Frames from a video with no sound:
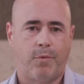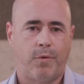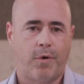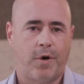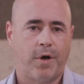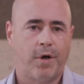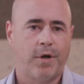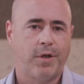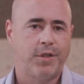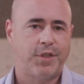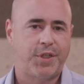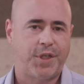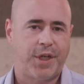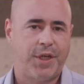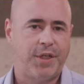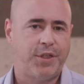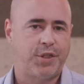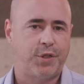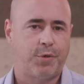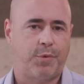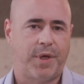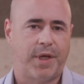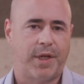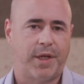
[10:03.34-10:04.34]
world
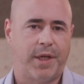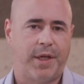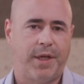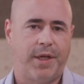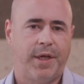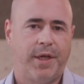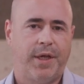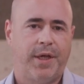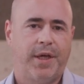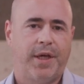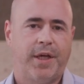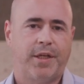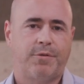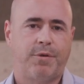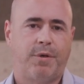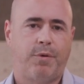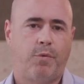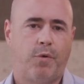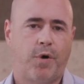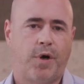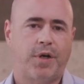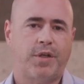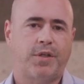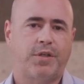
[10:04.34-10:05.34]
changed quickly as we
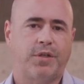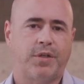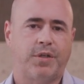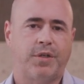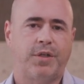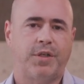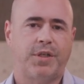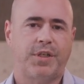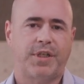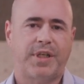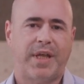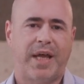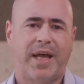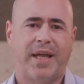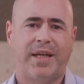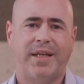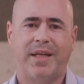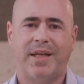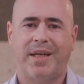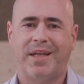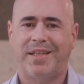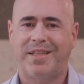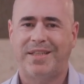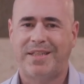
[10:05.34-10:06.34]
worked to understand
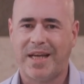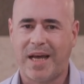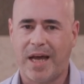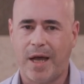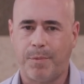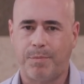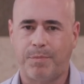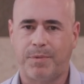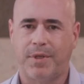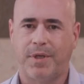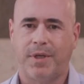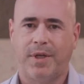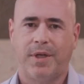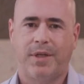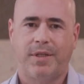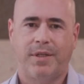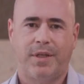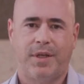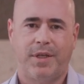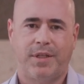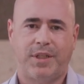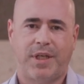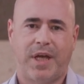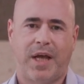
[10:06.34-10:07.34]
and adapt
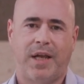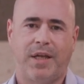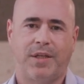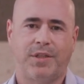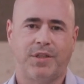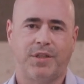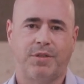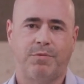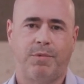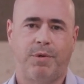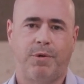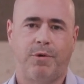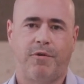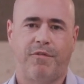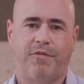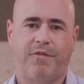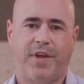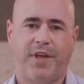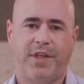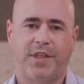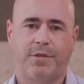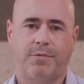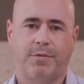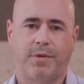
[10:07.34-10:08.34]
to the challenges we were
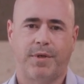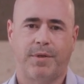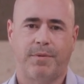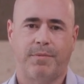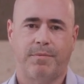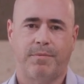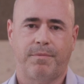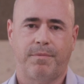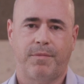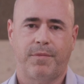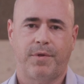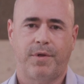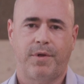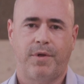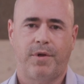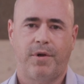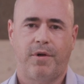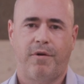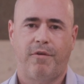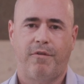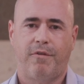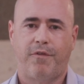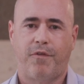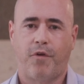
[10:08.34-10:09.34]
faced with.
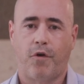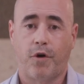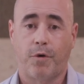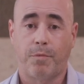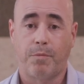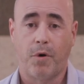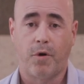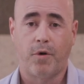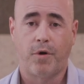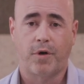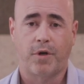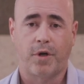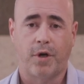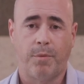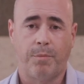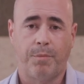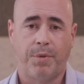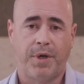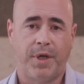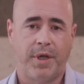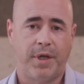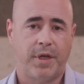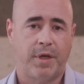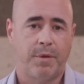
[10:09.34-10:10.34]
Ford Motor
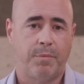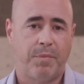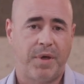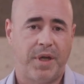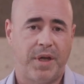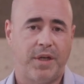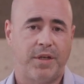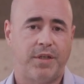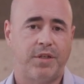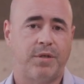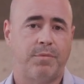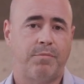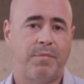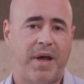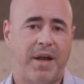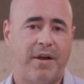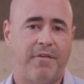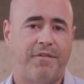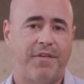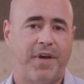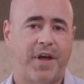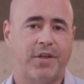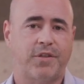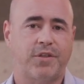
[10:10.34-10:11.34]
Company committed to
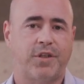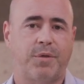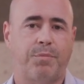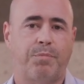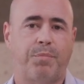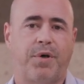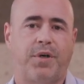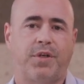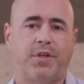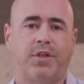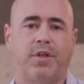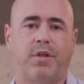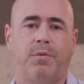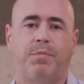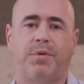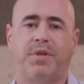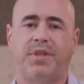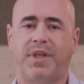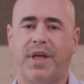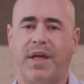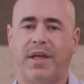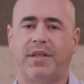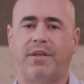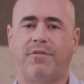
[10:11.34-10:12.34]
manufacturing personal
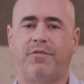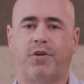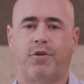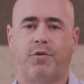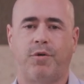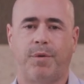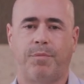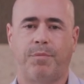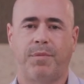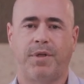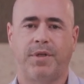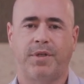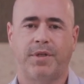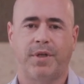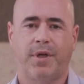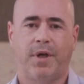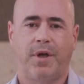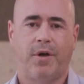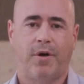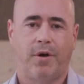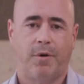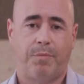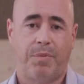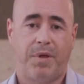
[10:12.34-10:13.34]
protective equipment,
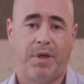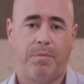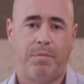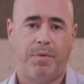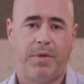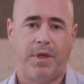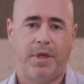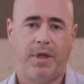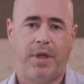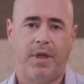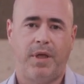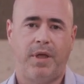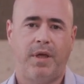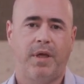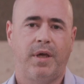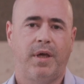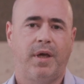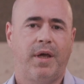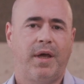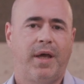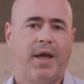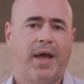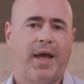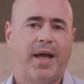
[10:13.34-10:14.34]
or P P E,
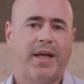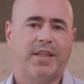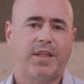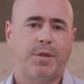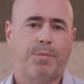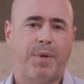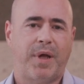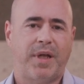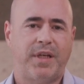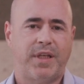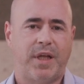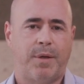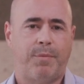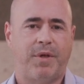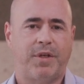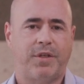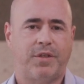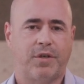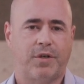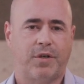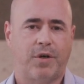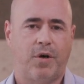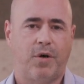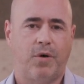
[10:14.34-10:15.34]
as the pandemic
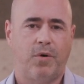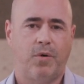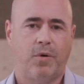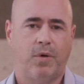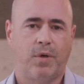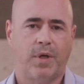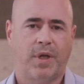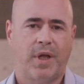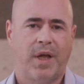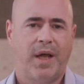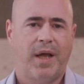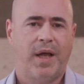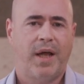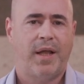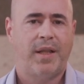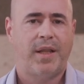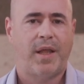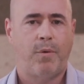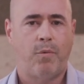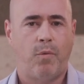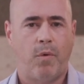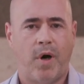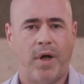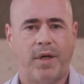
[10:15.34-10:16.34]
took hold, and
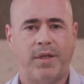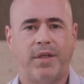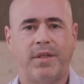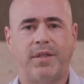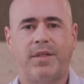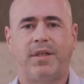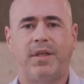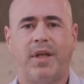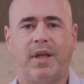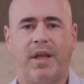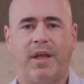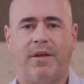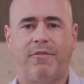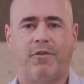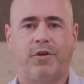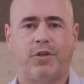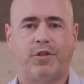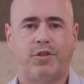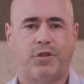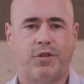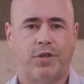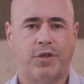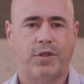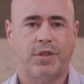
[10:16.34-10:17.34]
they wanted to deliver
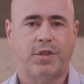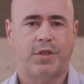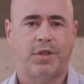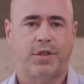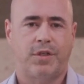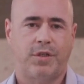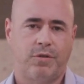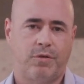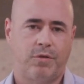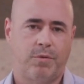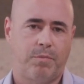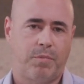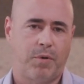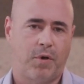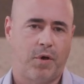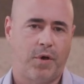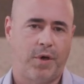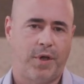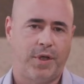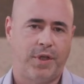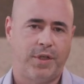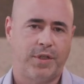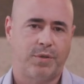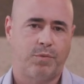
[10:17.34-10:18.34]
trust to
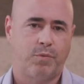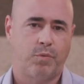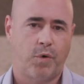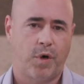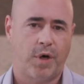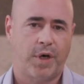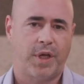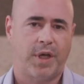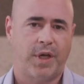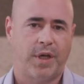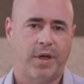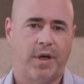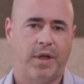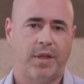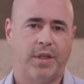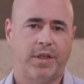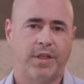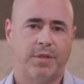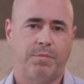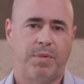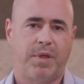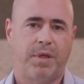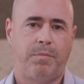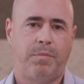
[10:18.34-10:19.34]
employees working on
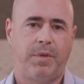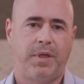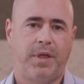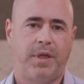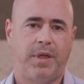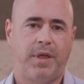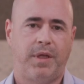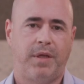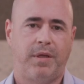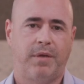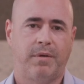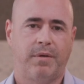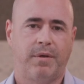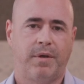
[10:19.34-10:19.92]
this P P E,